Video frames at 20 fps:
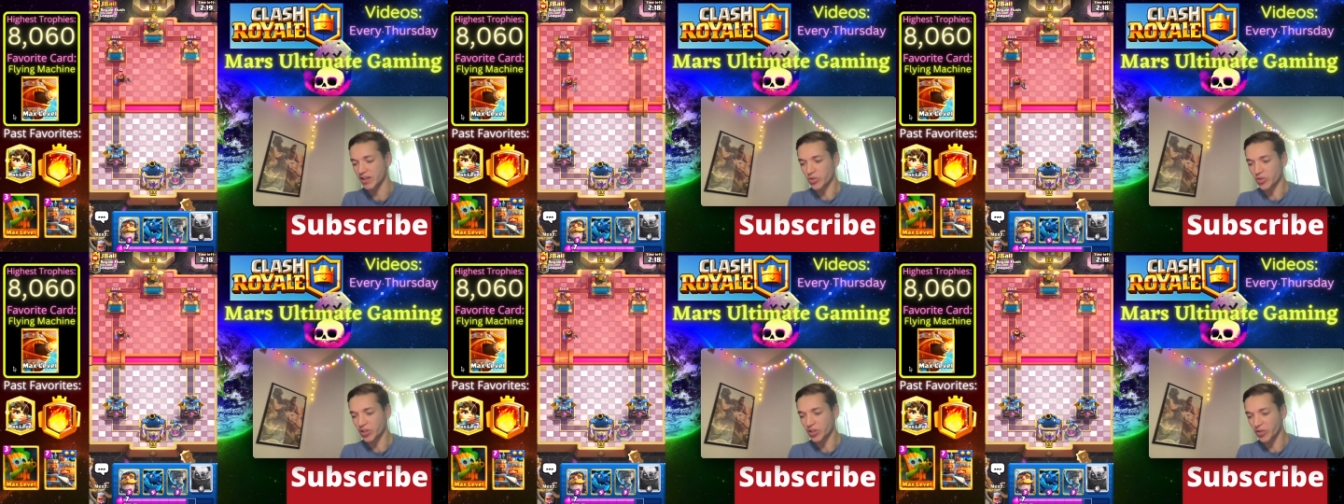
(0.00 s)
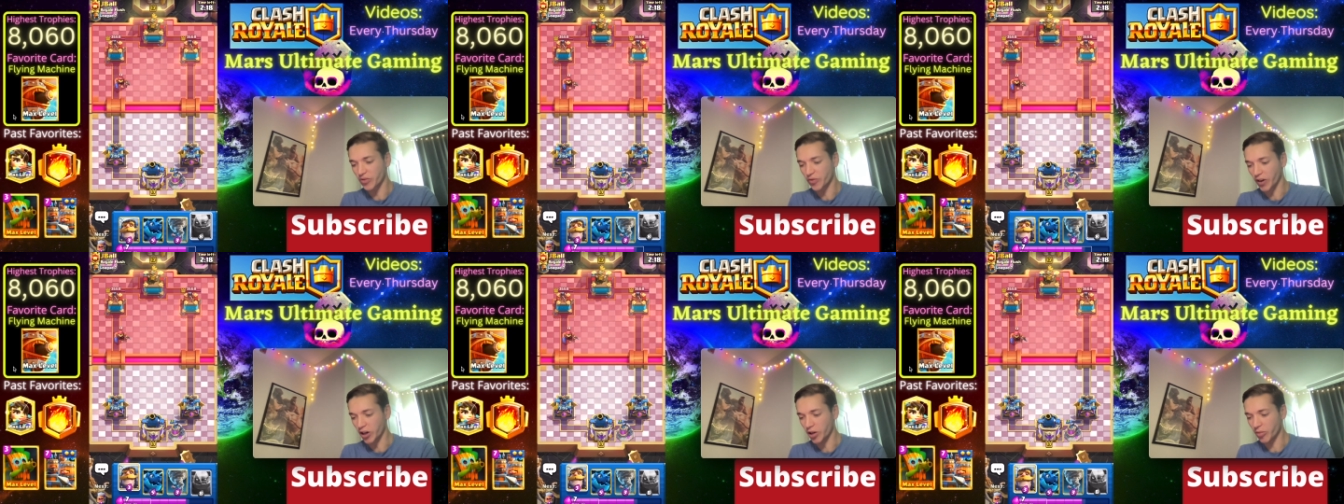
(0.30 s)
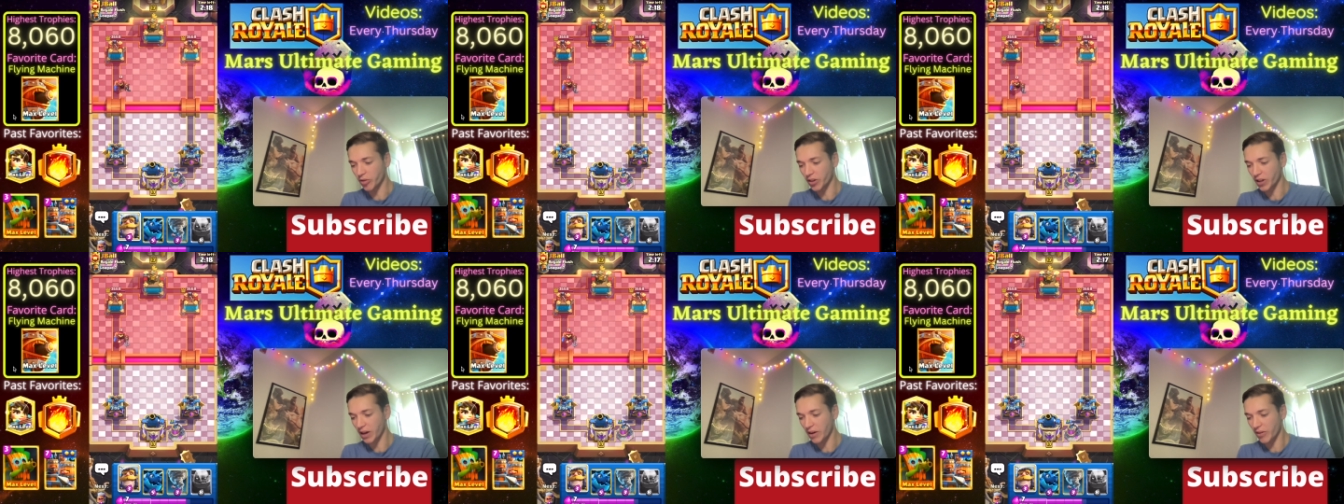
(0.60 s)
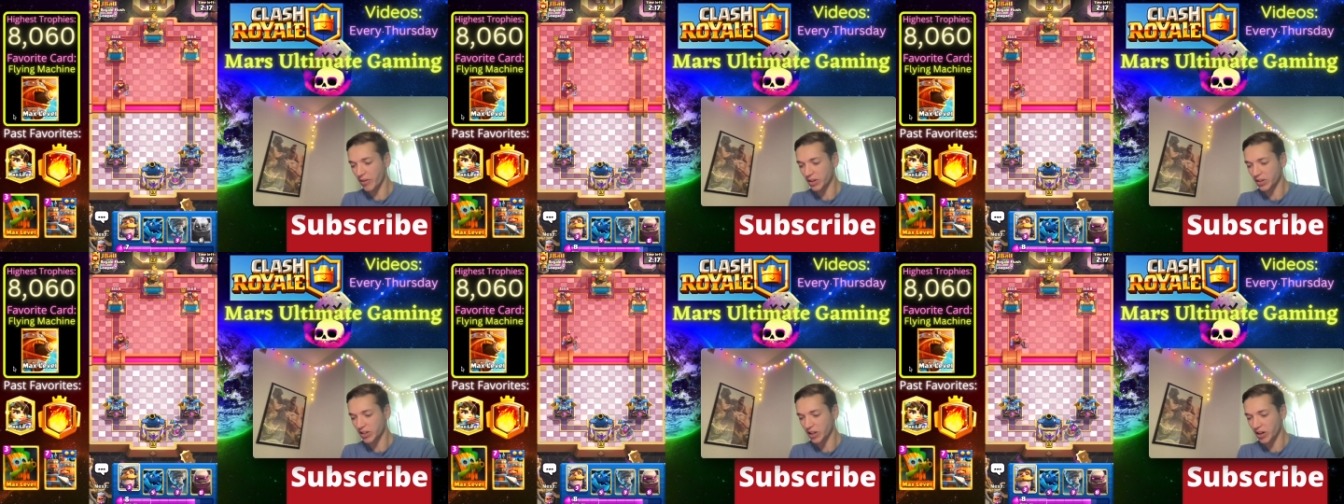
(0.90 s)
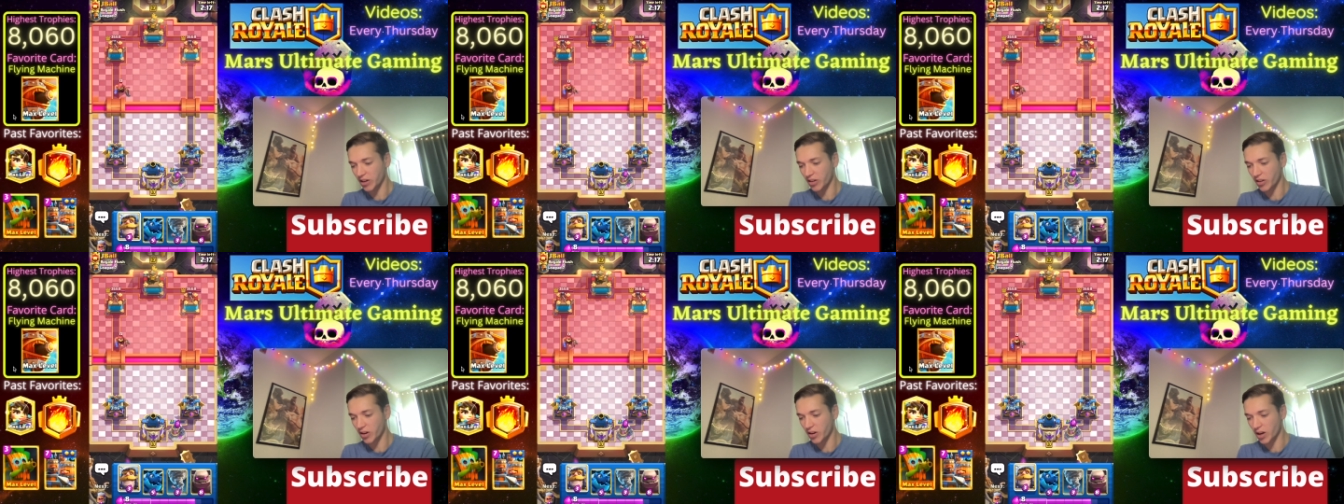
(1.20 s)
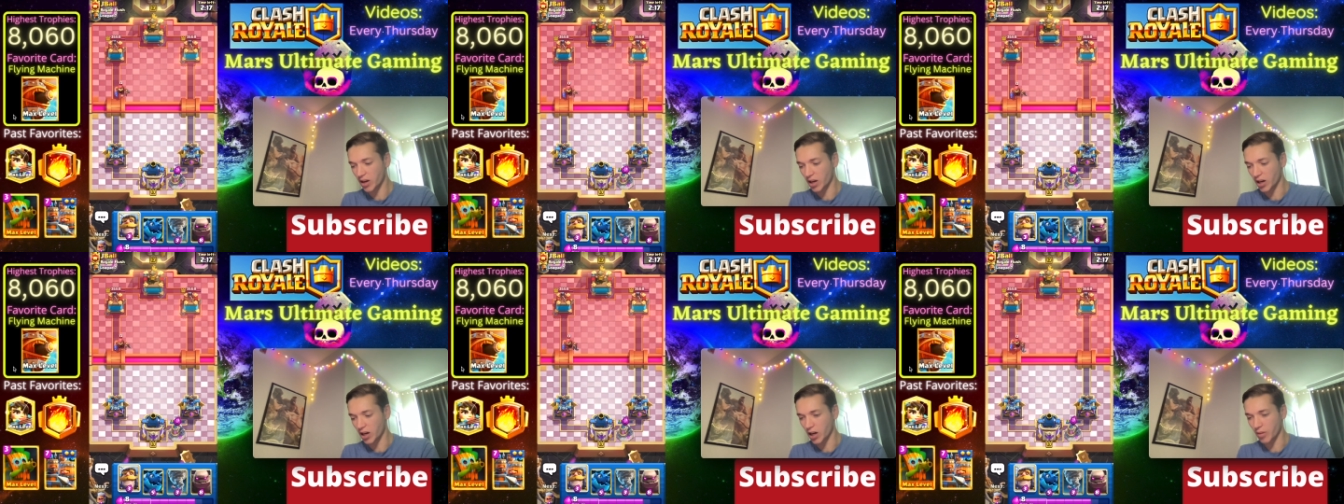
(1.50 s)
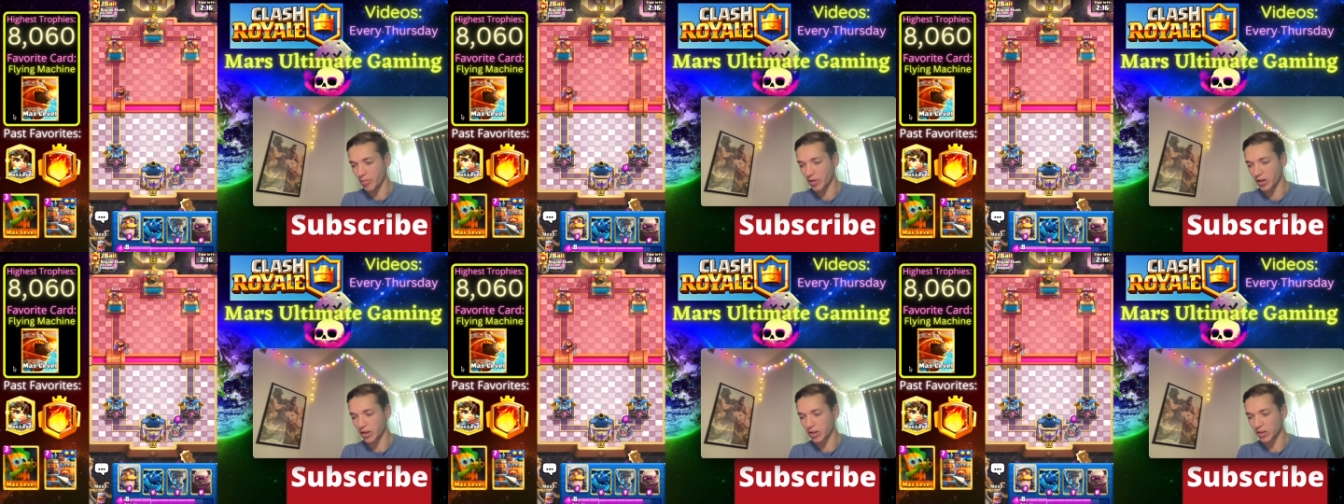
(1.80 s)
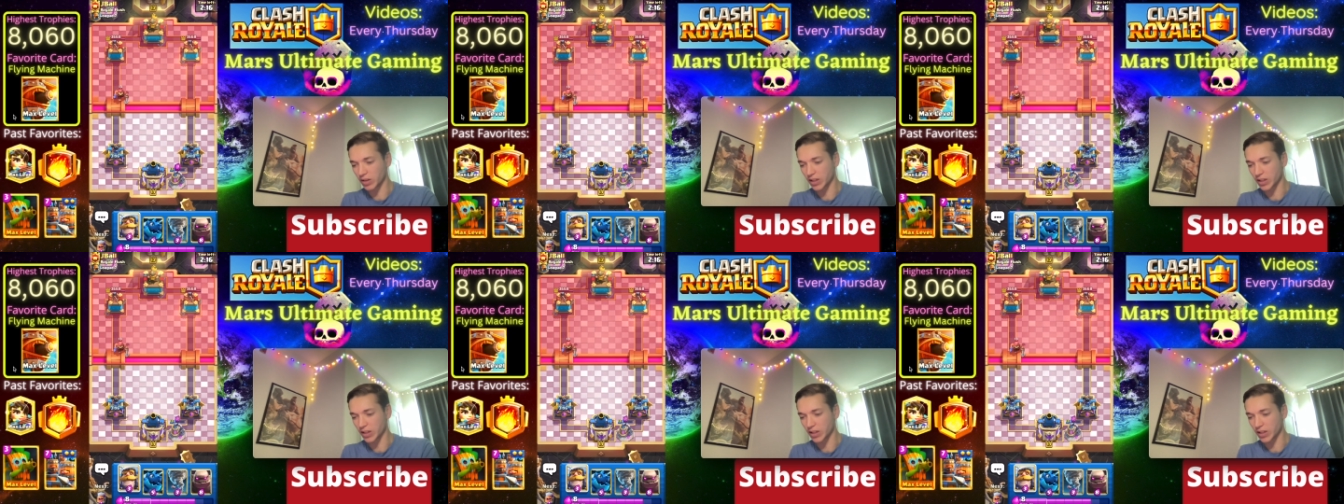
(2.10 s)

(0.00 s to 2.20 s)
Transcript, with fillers: So he's going to Fireball that right there. Um,